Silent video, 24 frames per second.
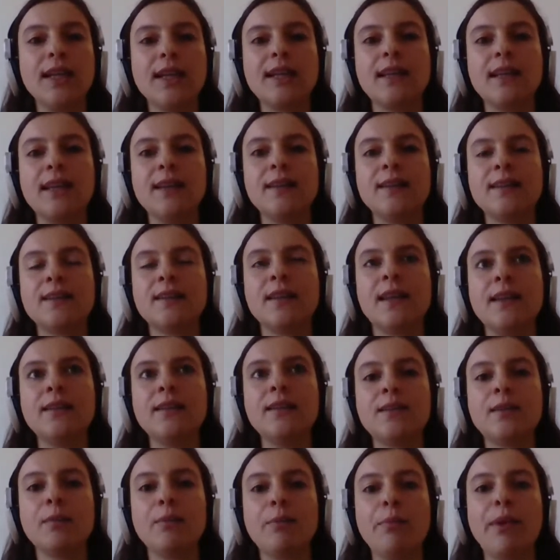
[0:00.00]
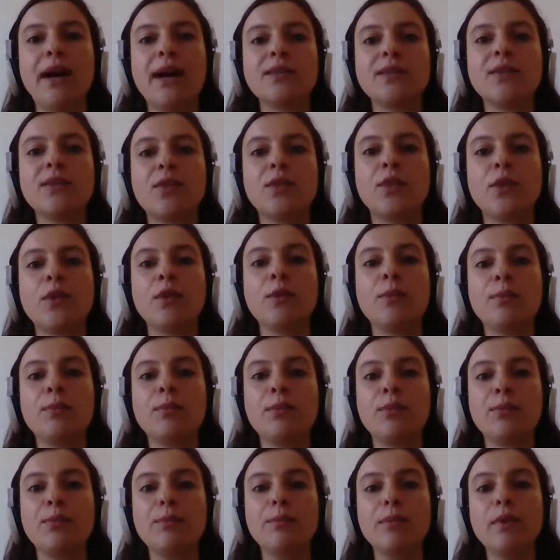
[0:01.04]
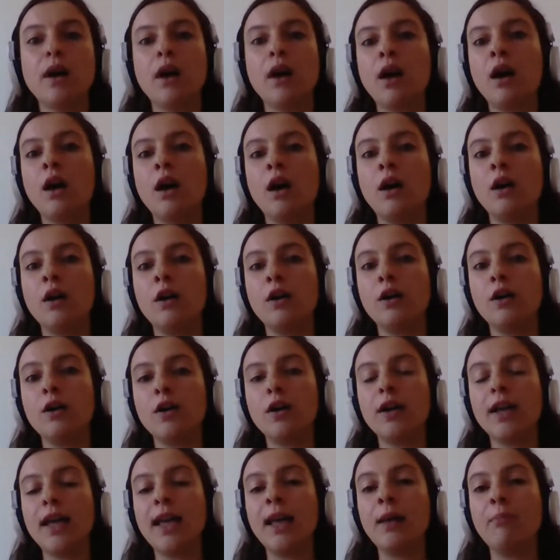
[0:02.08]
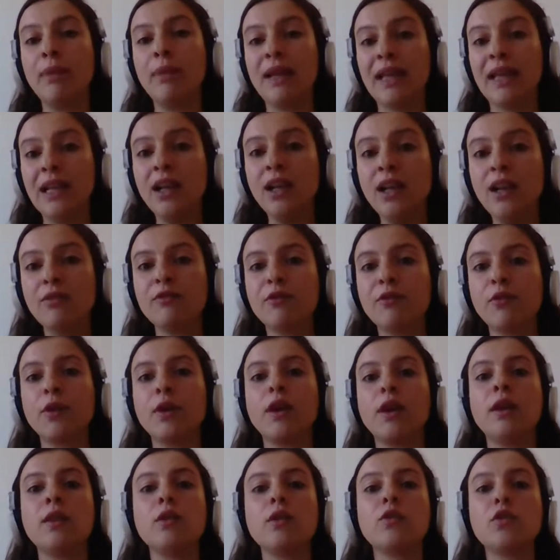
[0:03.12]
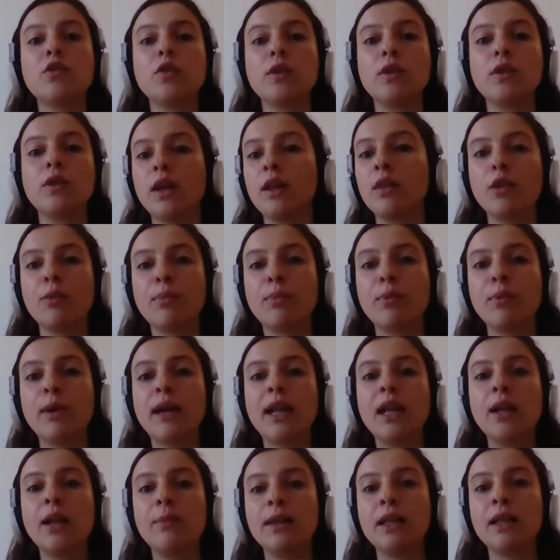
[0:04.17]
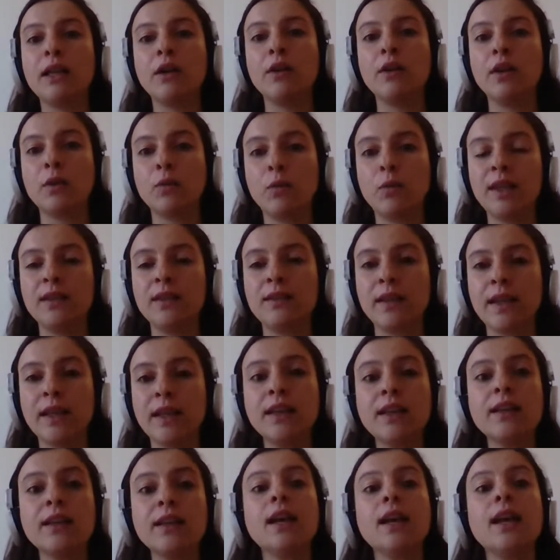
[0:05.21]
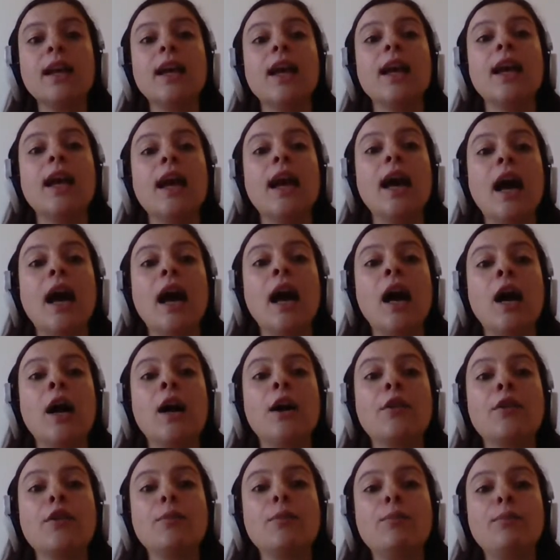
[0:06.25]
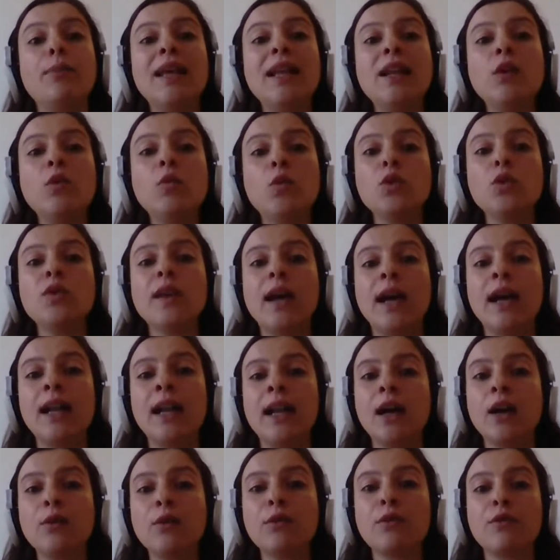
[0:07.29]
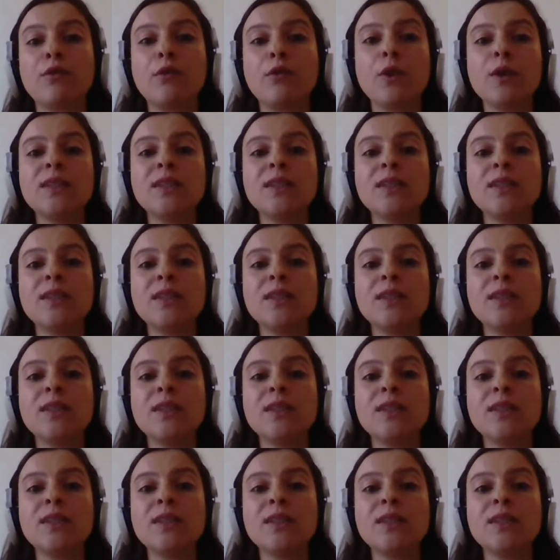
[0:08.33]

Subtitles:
In December 2018, the Israeli Knesset passed a bill in the preliminary reading.